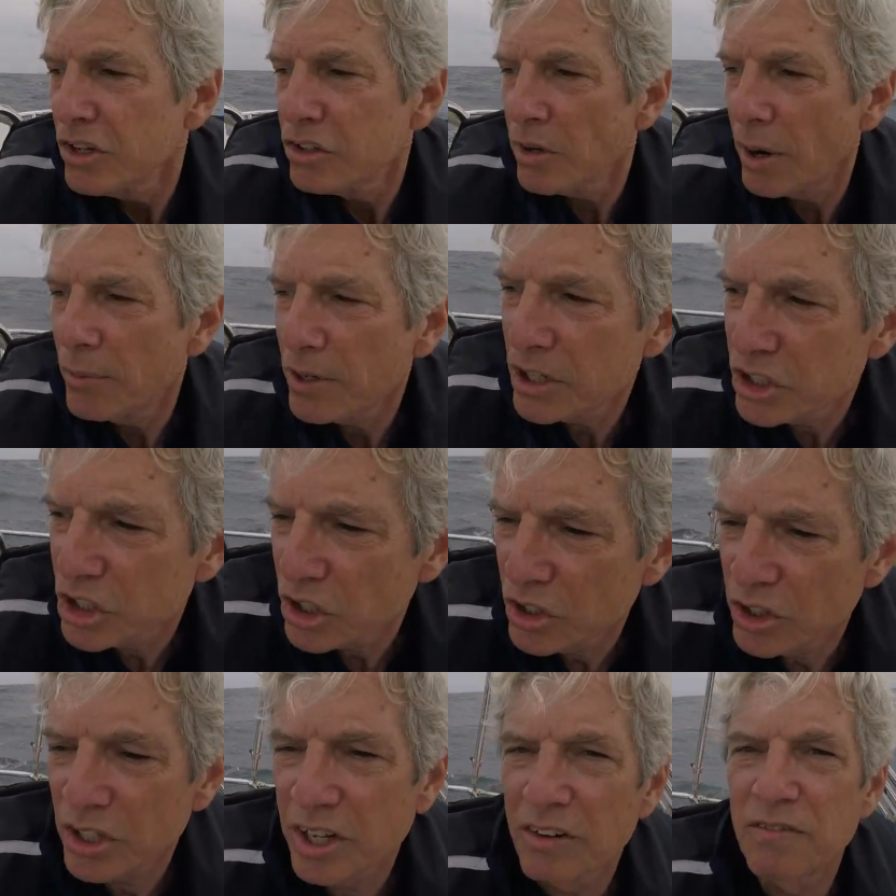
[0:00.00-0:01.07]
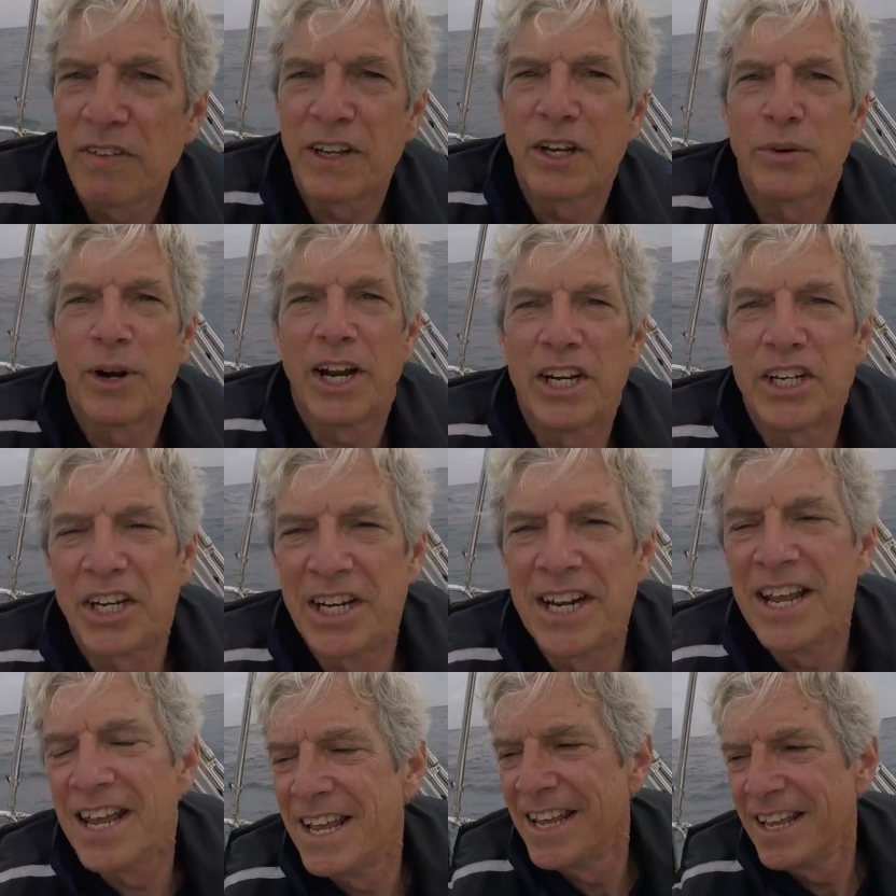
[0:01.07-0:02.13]
So I want to show you the configuration
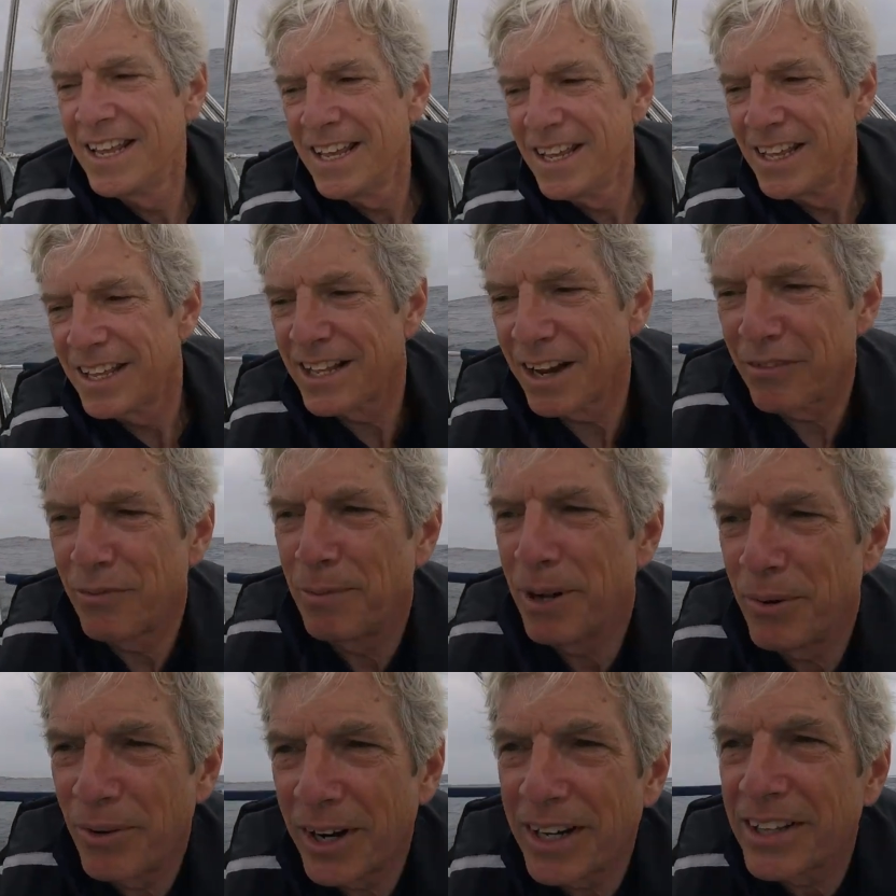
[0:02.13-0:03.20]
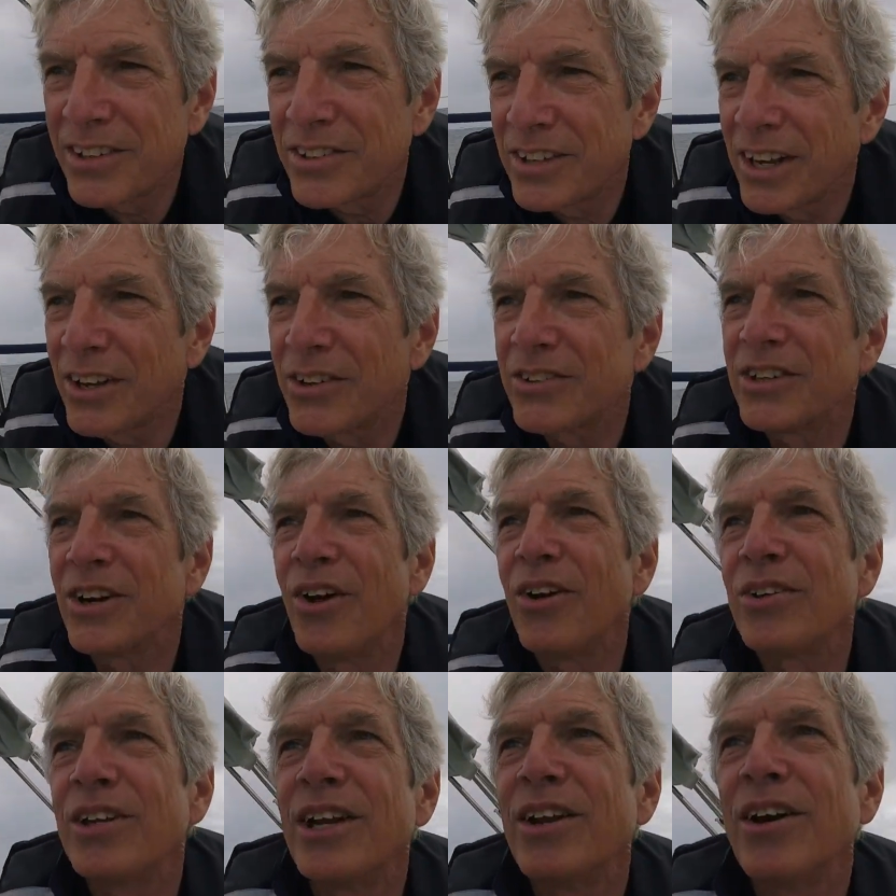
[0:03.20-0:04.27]
that I've been running the sails in
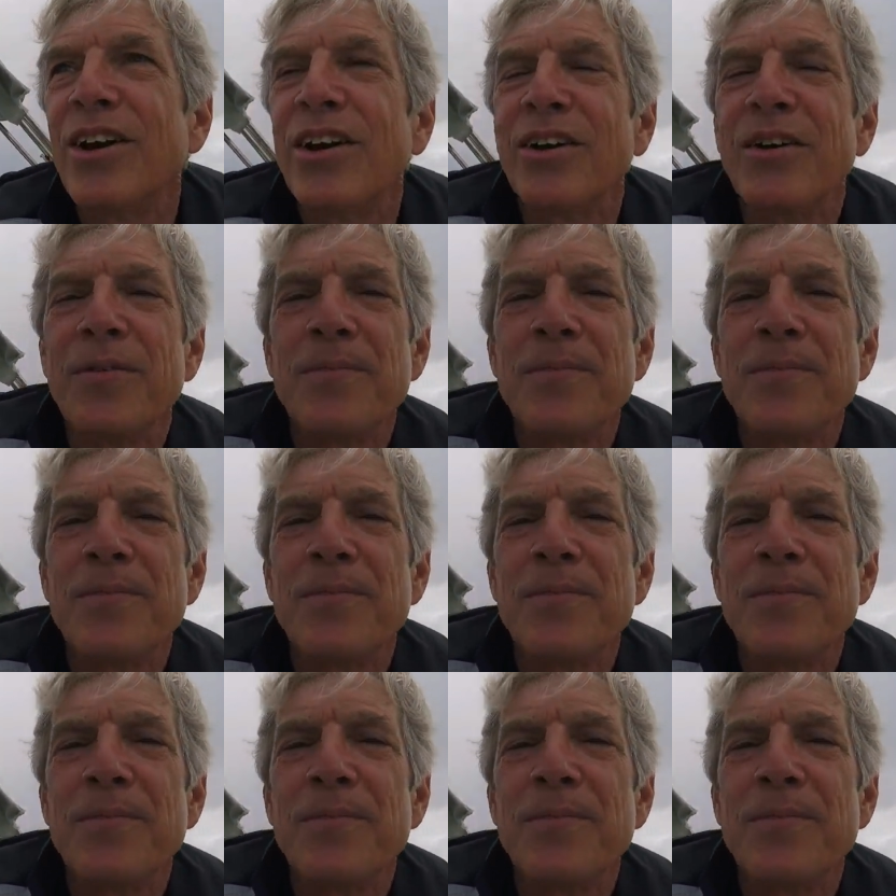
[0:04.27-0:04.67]
all day long.